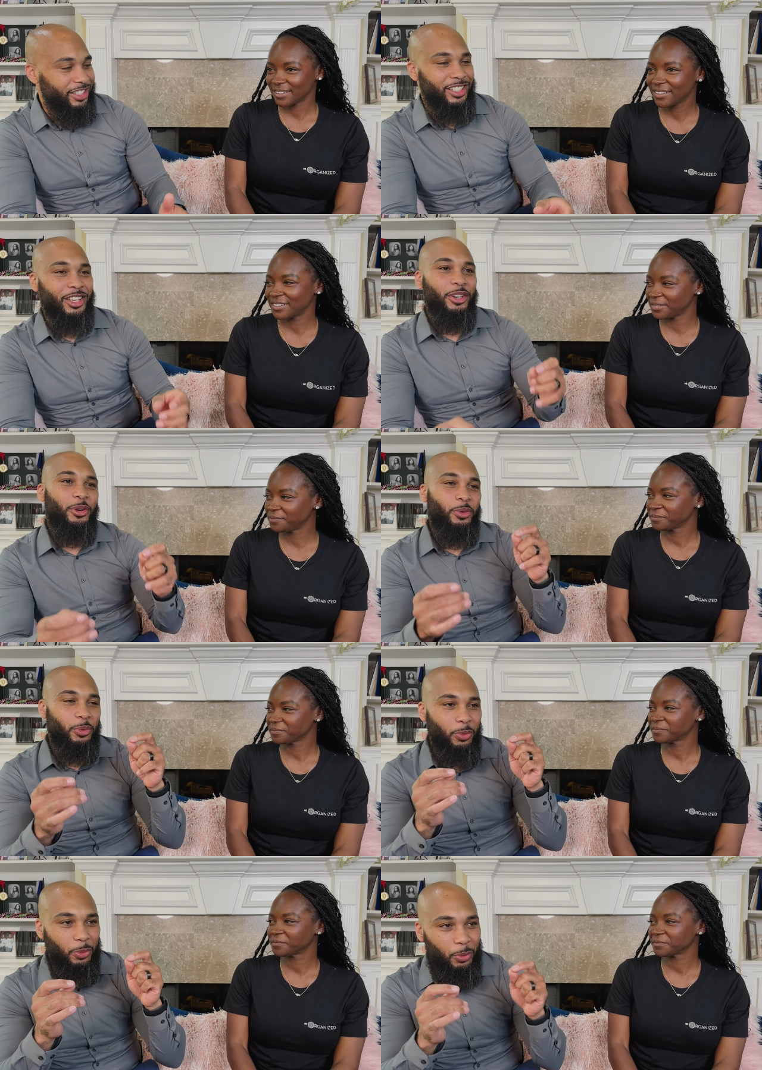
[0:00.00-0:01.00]
Speaker 1: Uh-huh.
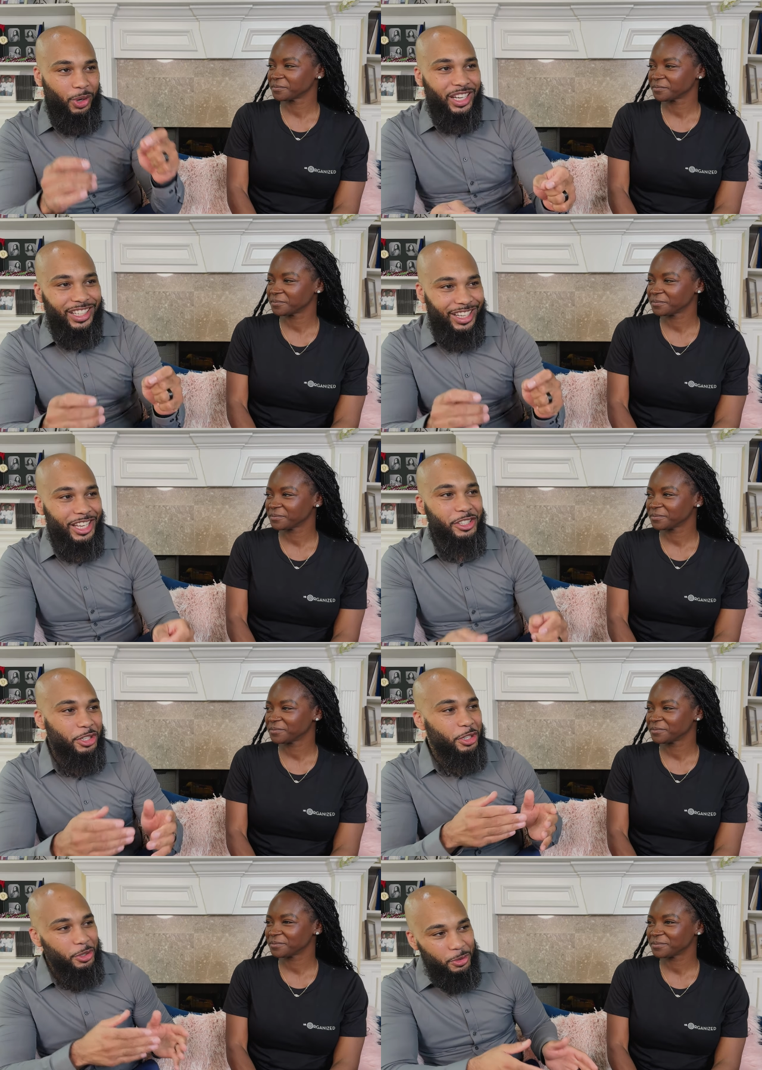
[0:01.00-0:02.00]
What led
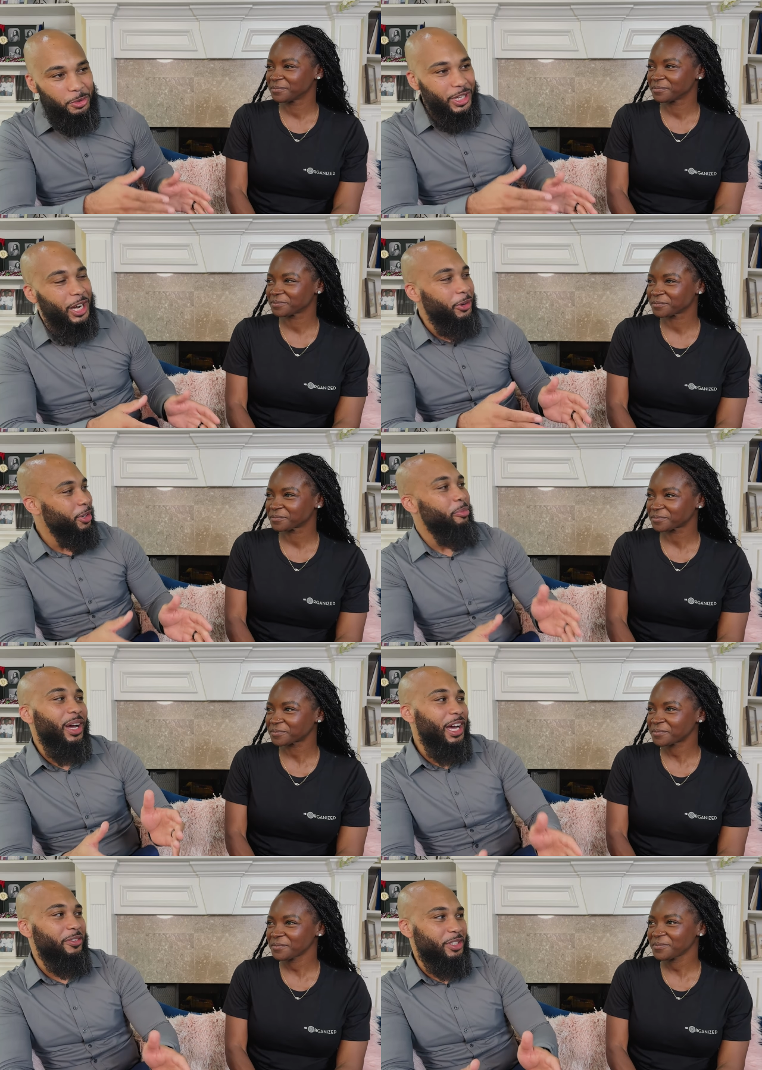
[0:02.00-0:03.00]
you down the
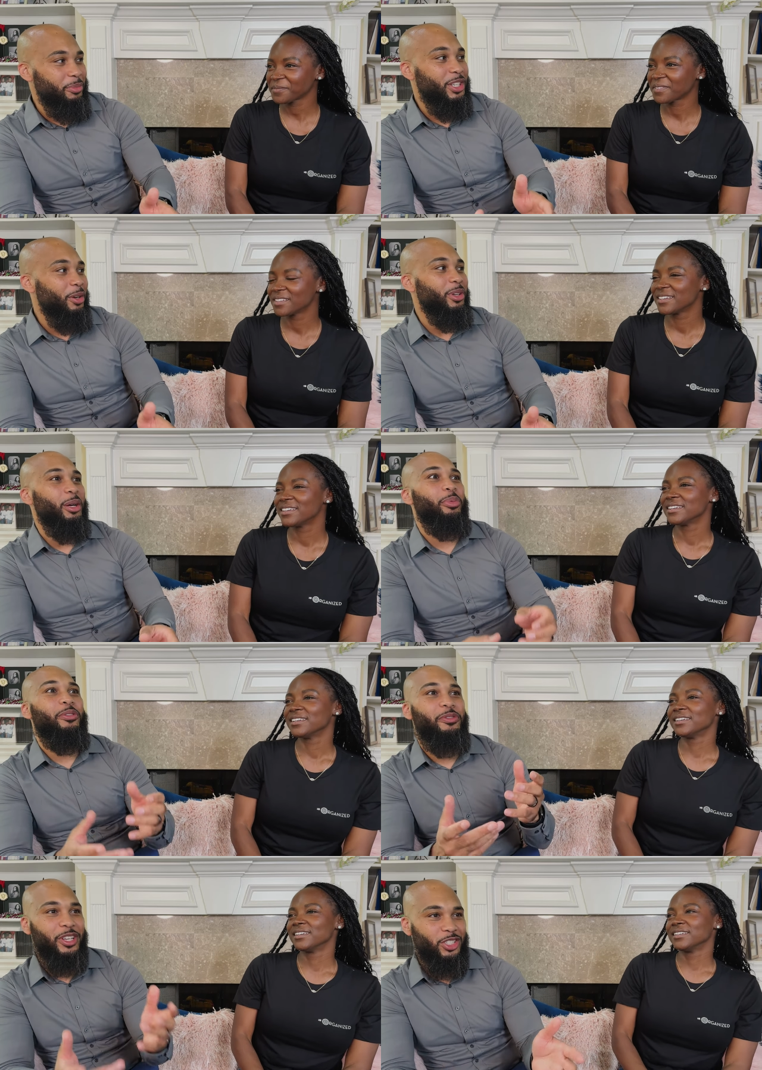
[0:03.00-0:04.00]
path to becoming a
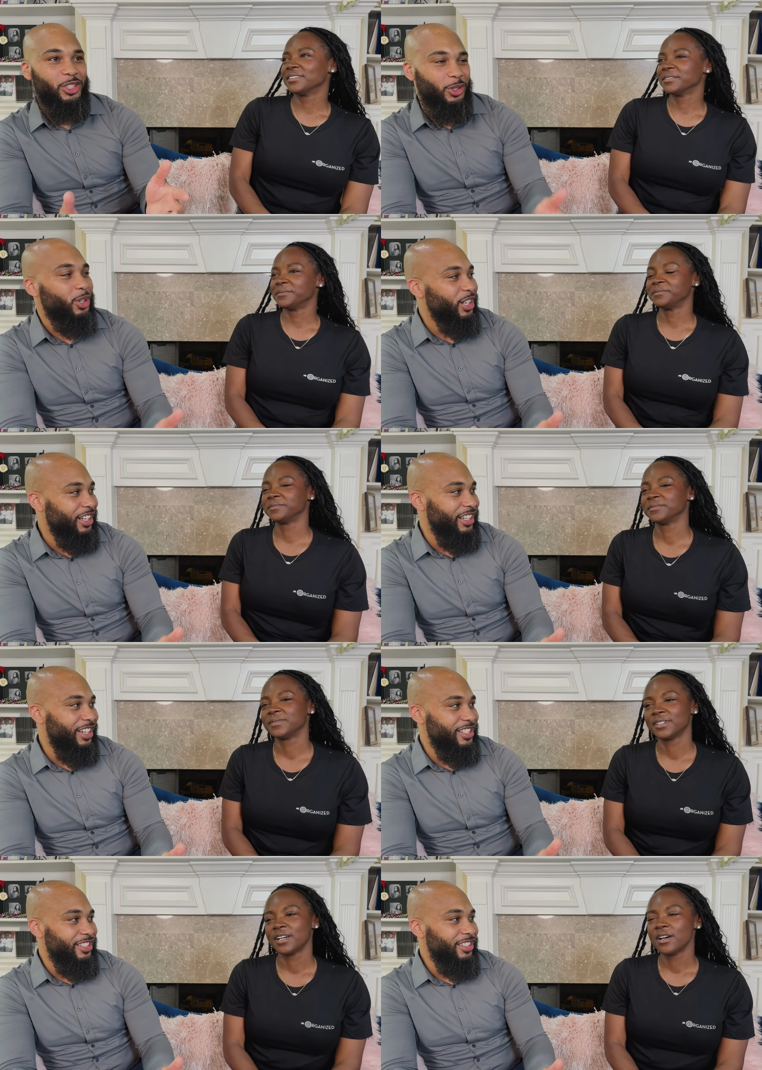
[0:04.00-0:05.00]
professional
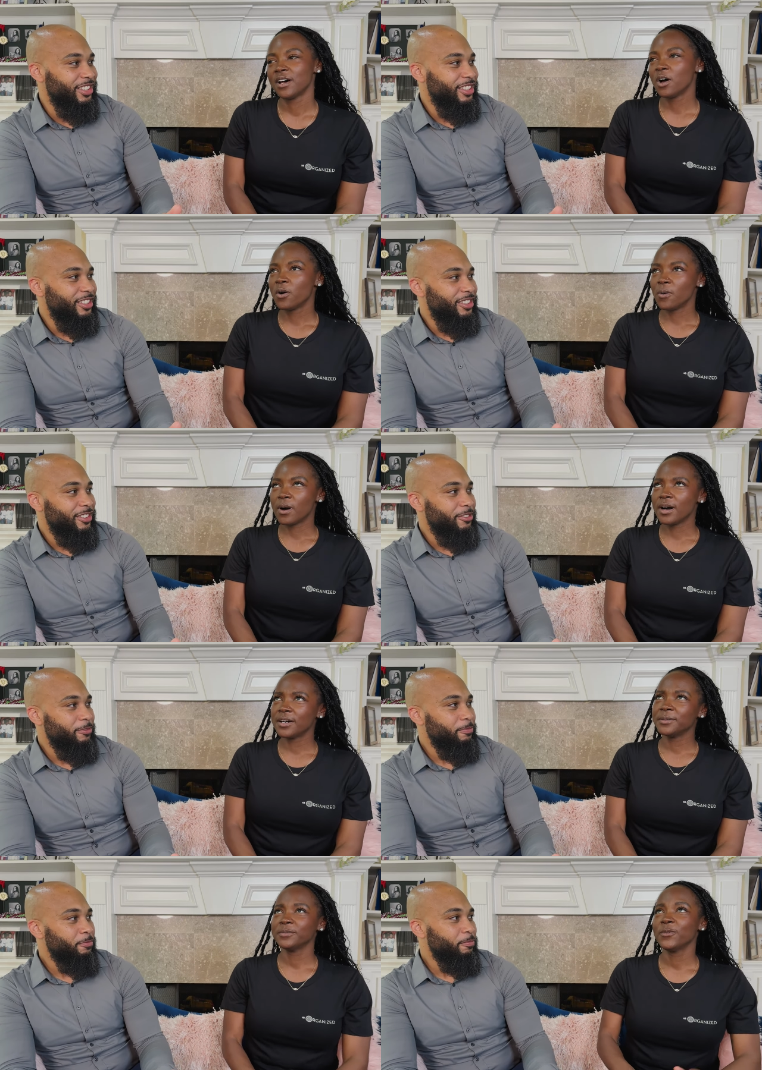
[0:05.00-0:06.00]
organizer?
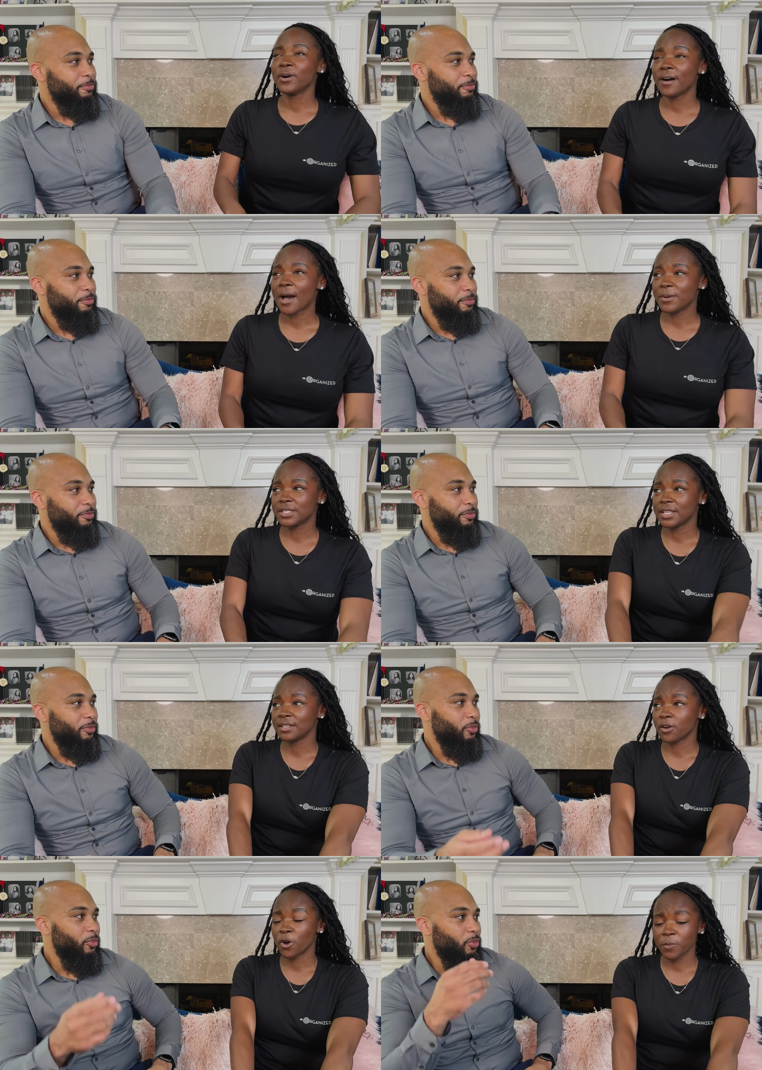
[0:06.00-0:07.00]
Speaker 2: Um, well, I was
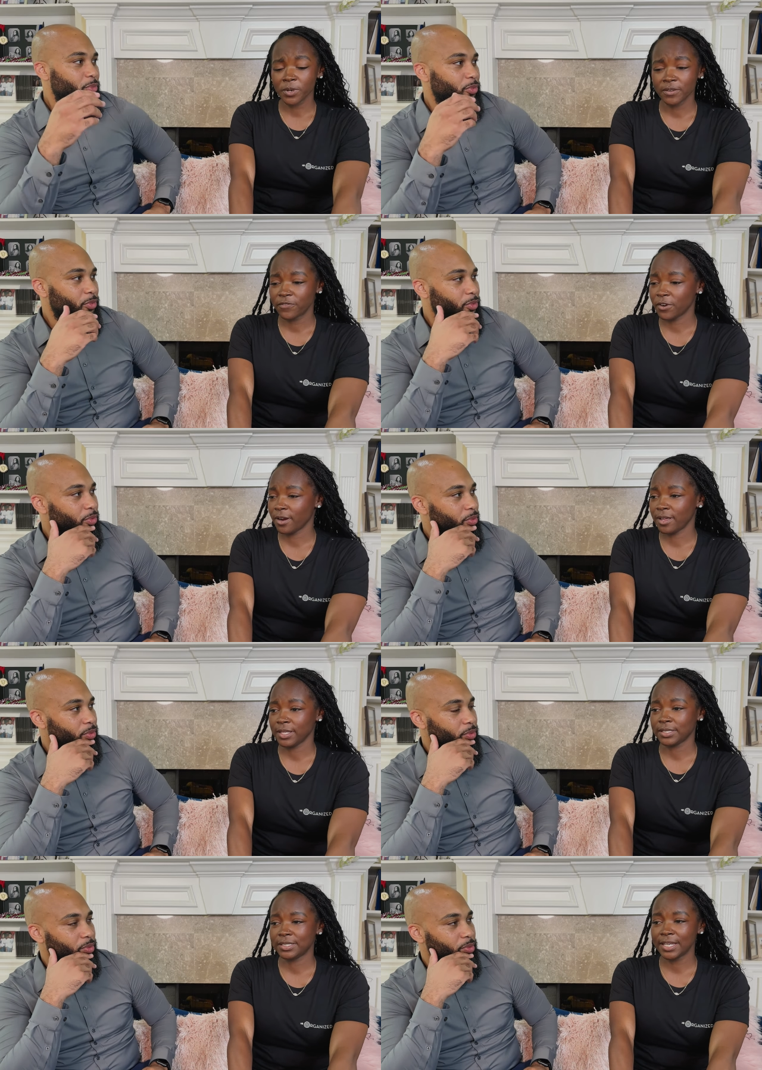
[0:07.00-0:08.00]
in corporate for uh,
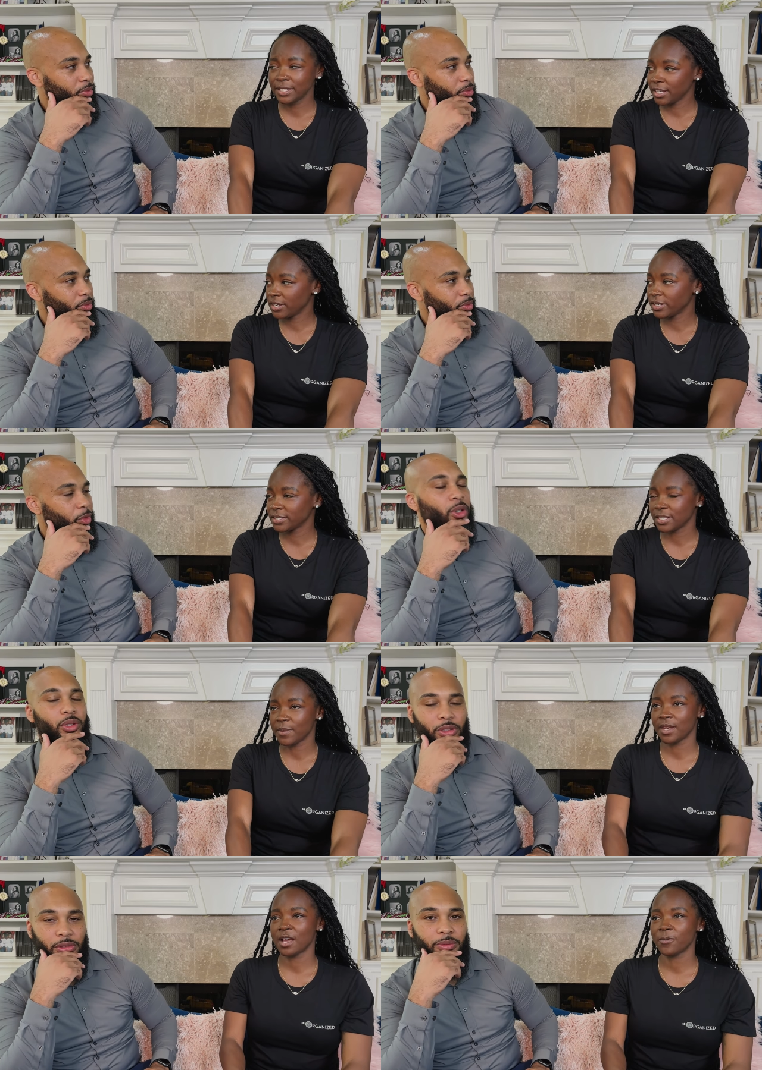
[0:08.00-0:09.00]
like 10 years and
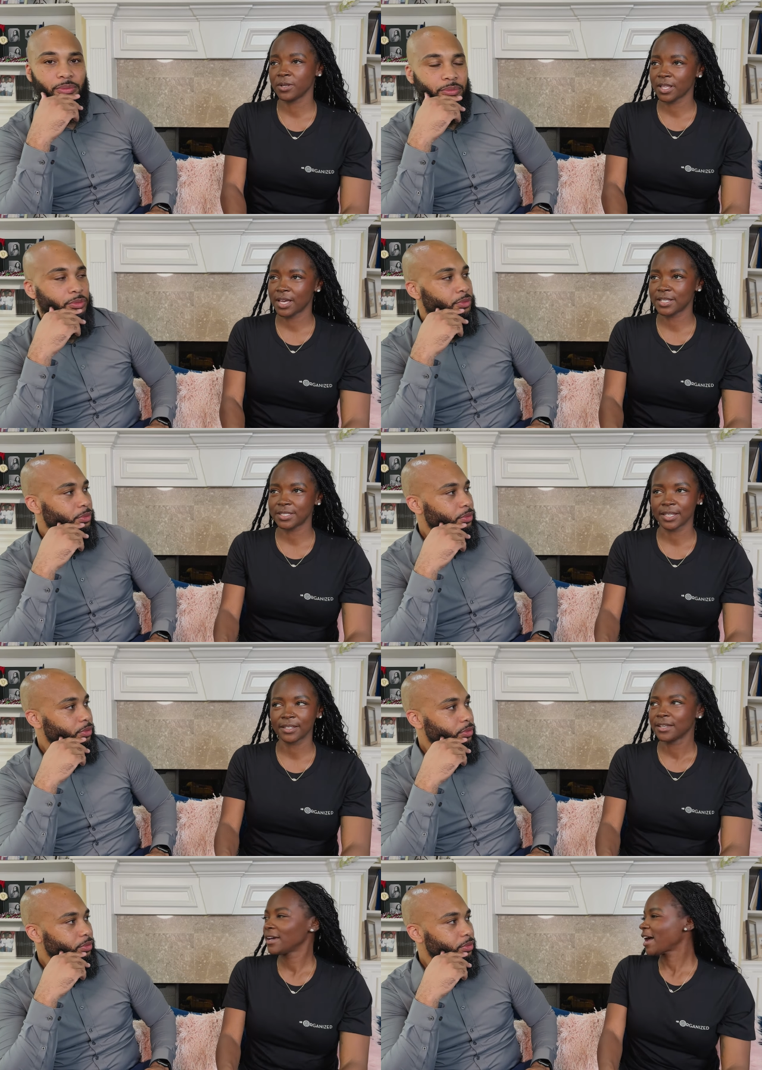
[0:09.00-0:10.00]
okay. then I realized like
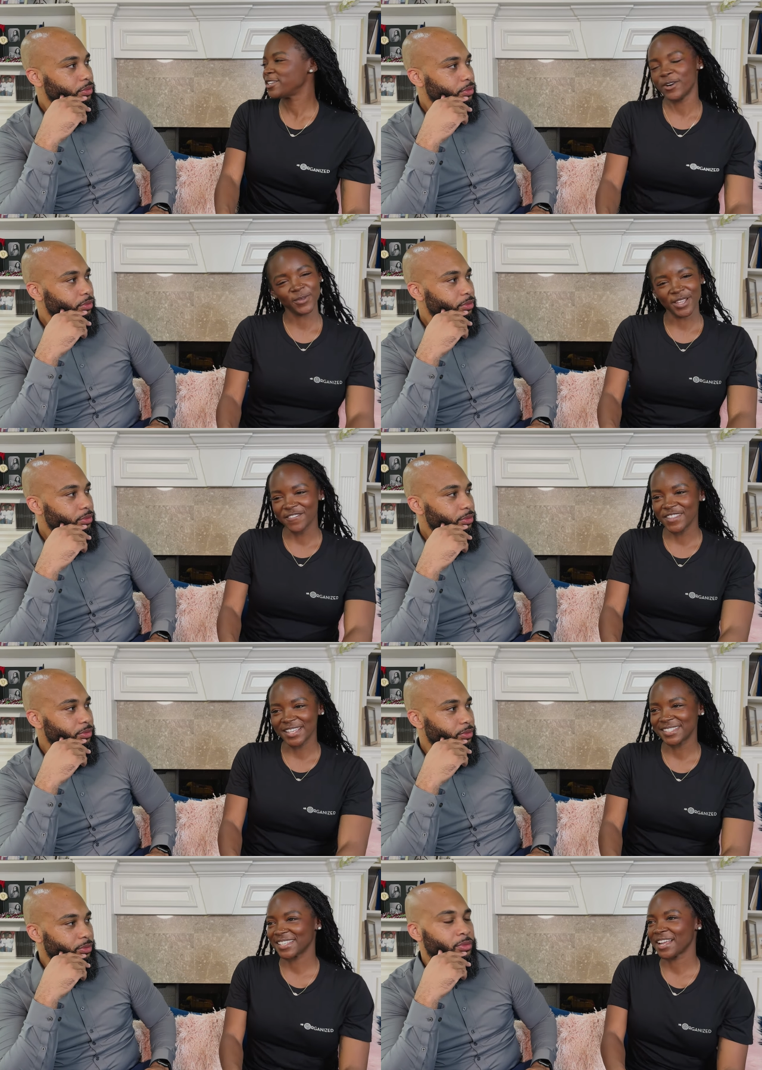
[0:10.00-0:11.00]
I don't love
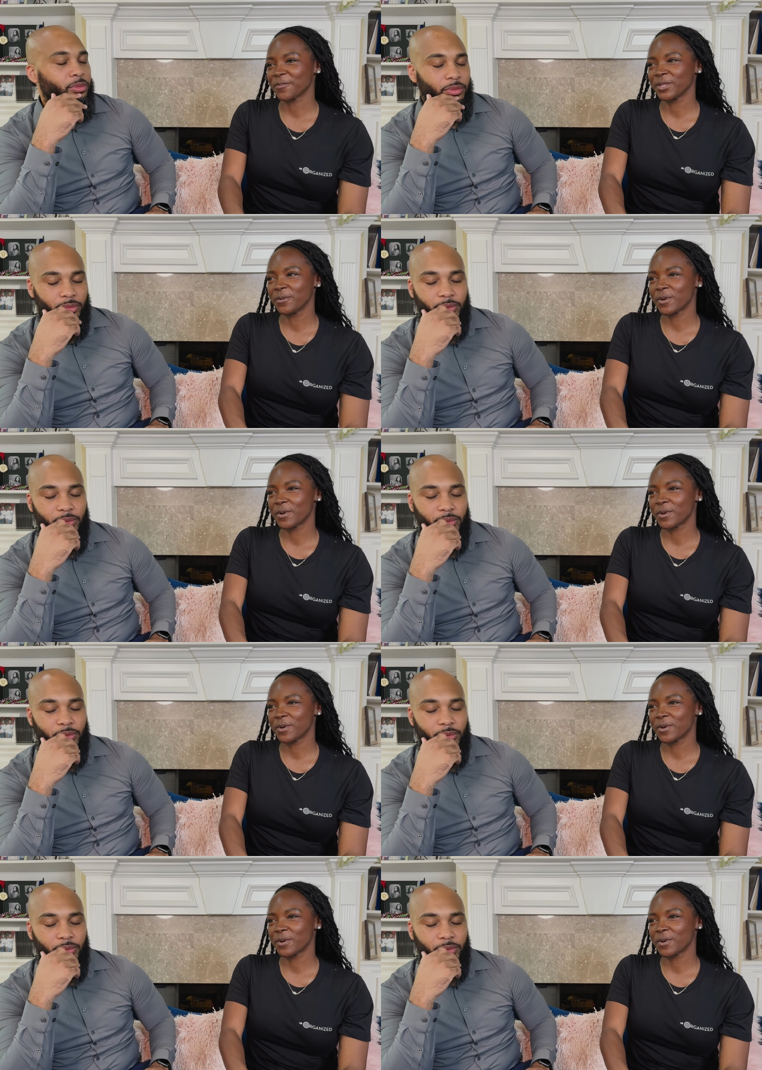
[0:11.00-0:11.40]
this and mm I really